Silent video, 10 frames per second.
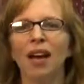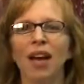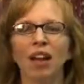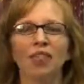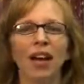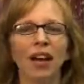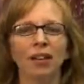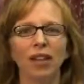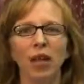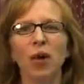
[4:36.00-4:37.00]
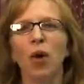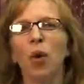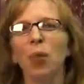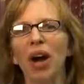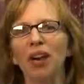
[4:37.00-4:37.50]
And finally,
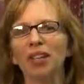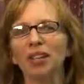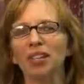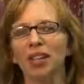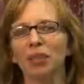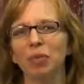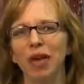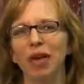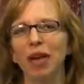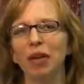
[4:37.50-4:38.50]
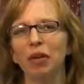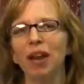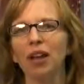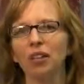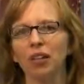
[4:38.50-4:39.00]
wireless can be a
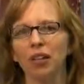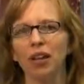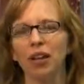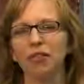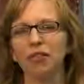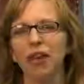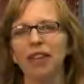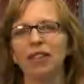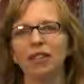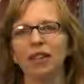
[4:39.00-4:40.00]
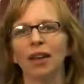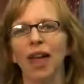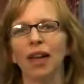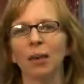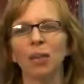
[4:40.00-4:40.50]
great alternative
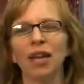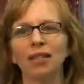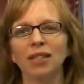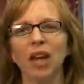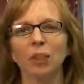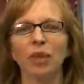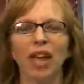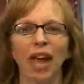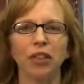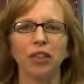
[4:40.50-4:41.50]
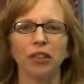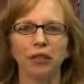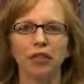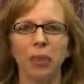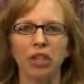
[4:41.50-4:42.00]
and a means to help you gather your
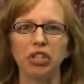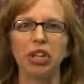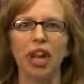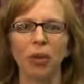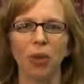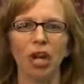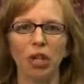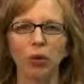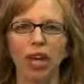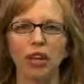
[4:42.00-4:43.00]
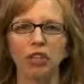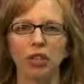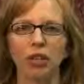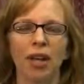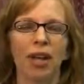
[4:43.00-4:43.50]
information in one
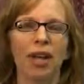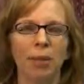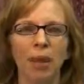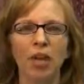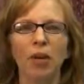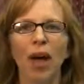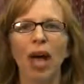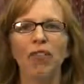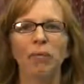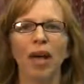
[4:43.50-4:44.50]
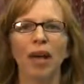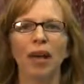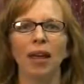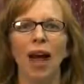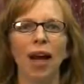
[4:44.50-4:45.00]
location. Maybe you have
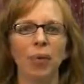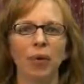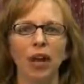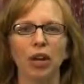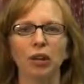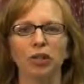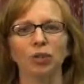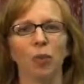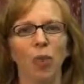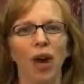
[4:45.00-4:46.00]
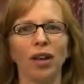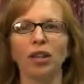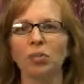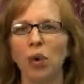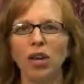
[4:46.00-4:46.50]
many operators
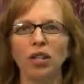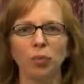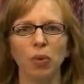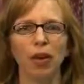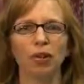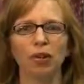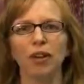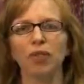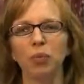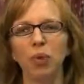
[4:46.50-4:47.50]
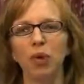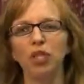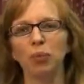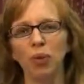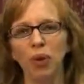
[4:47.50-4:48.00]
walking point to point or driving point
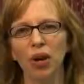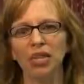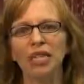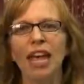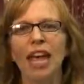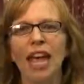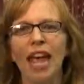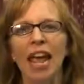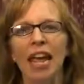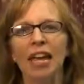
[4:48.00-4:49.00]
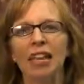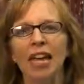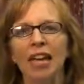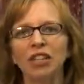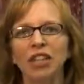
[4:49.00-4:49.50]
to point, and they
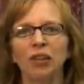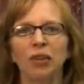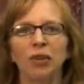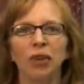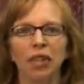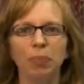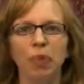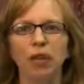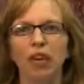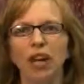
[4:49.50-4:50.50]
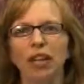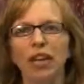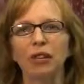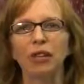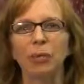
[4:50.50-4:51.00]
each have their own clipboard of all the
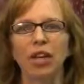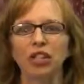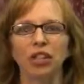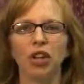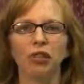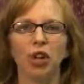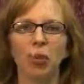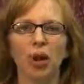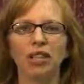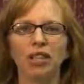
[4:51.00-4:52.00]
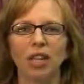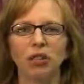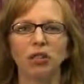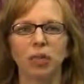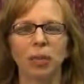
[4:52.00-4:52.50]
information. You have no one
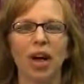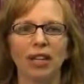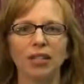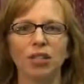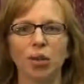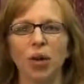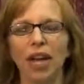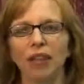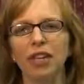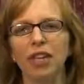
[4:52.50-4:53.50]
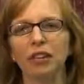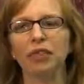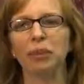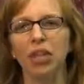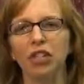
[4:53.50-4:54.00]
central repository of the
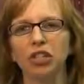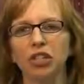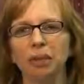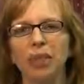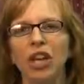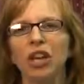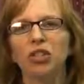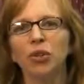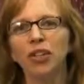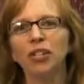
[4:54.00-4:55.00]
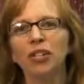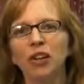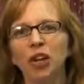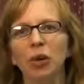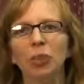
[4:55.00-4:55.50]
information. So
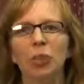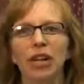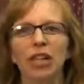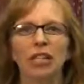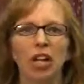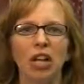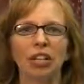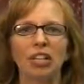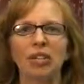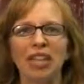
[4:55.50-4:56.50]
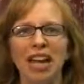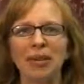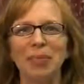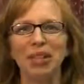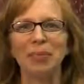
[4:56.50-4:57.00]
consider putting this all into a
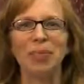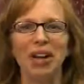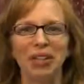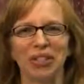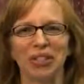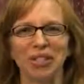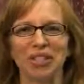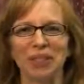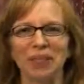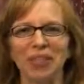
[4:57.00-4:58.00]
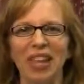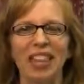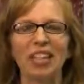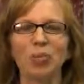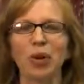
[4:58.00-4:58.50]
database wirelessly.
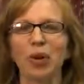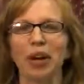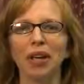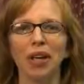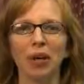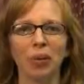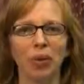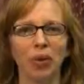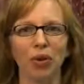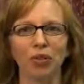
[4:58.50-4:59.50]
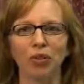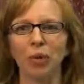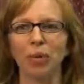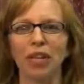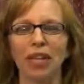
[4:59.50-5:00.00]
This will greatly improve your
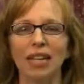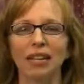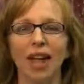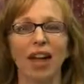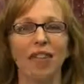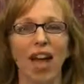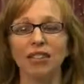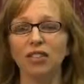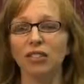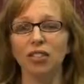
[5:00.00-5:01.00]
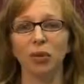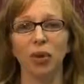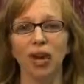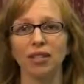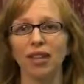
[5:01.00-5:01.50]
ability to have access to the
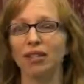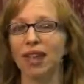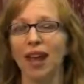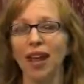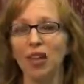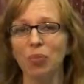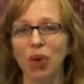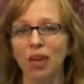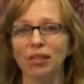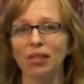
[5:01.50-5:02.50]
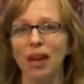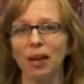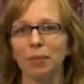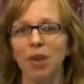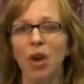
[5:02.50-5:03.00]
process at any point in
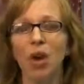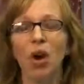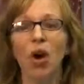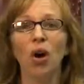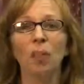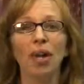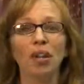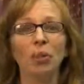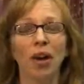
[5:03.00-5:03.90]
time, or make you